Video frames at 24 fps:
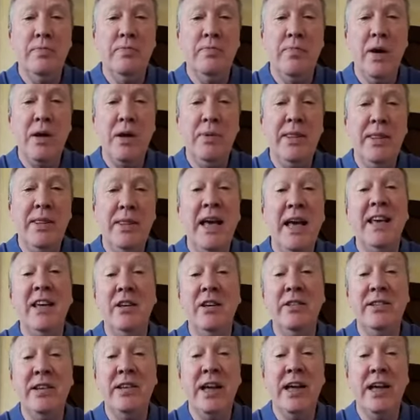Maybe they can
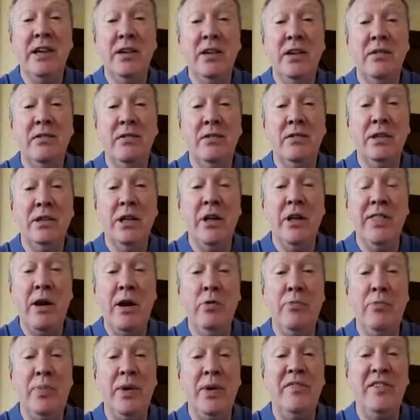take you know that
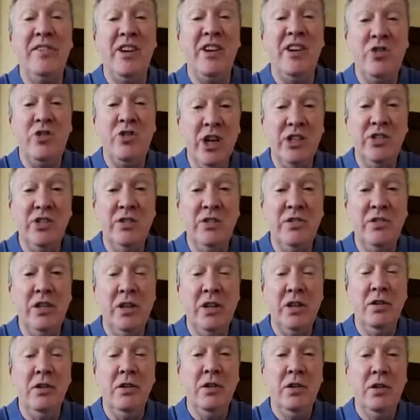would be of interest
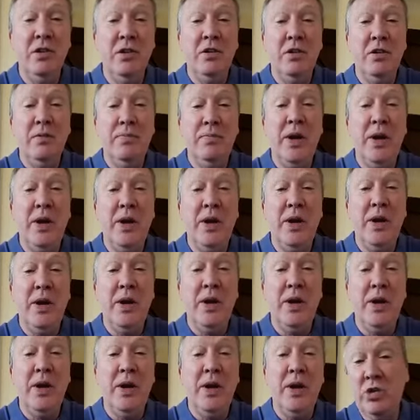to people.
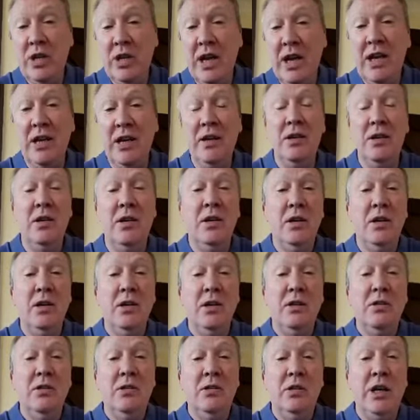And as you say, a
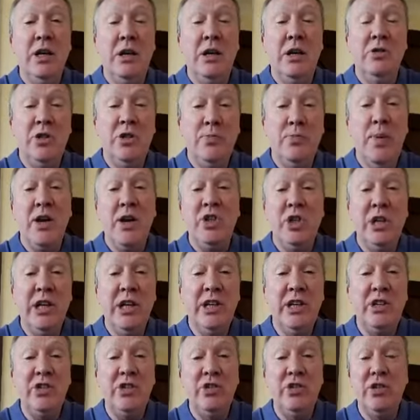sure. you know
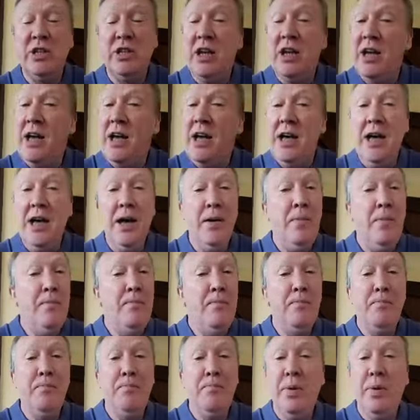specialist
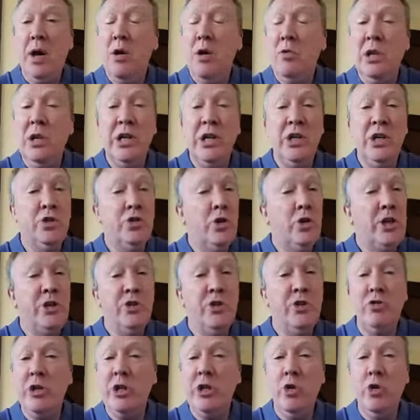um, Polish or
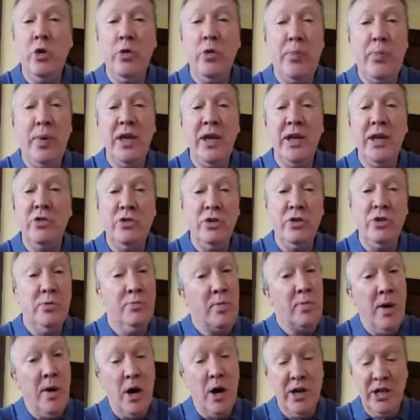Eastern European
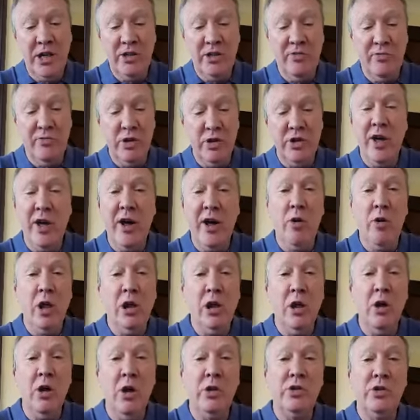supermarkets of which there are
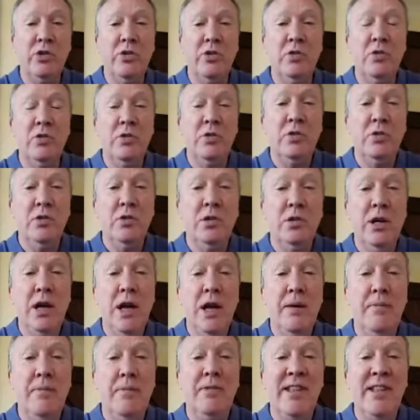lots
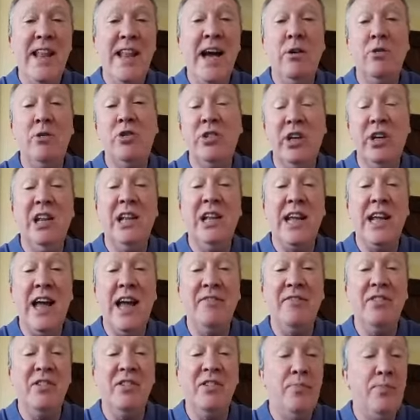um, now suddenly
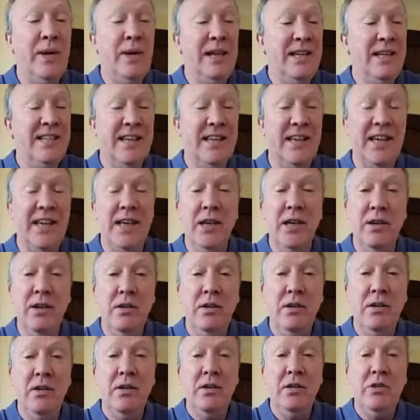have the ability
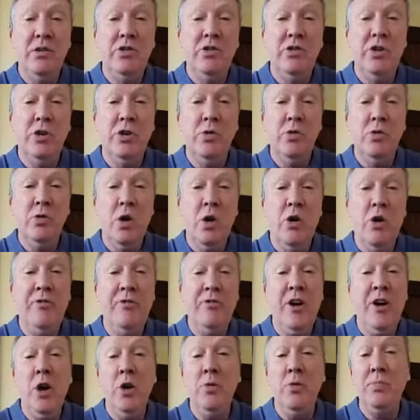to offer
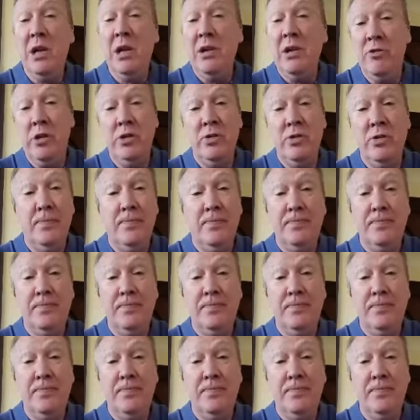home deliveries.